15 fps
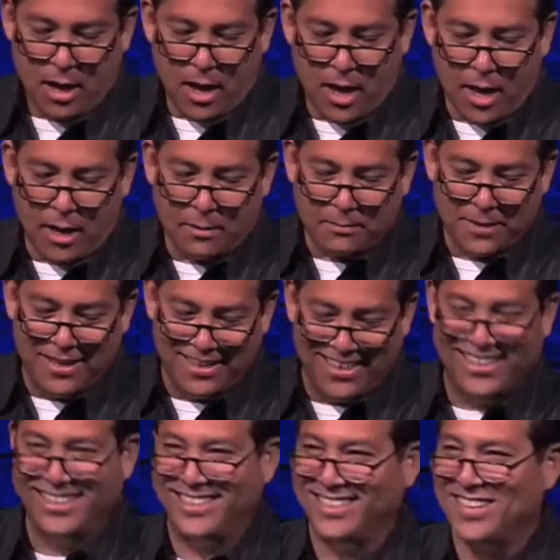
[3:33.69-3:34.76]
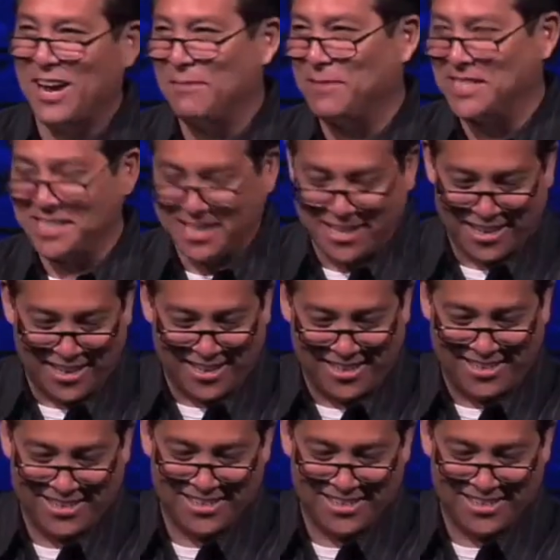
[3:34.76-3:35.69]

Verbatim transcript: Um, no, I'm just kidding.